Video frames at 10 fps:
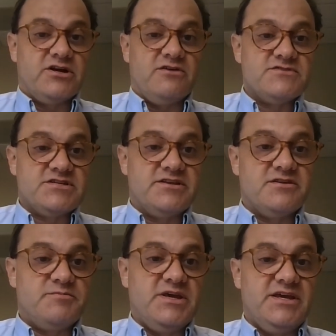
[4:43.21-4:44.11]
and all of a sudden
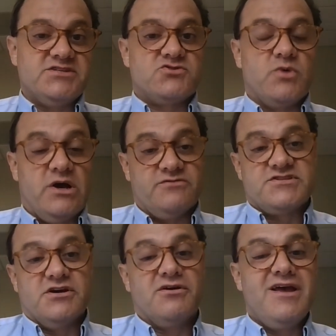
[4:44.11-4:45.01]
the PE is 12.
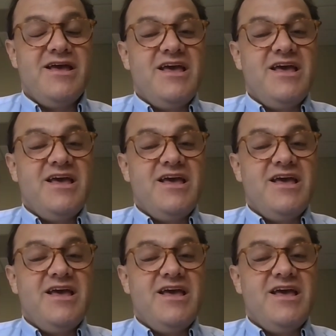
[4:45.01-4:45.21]
So,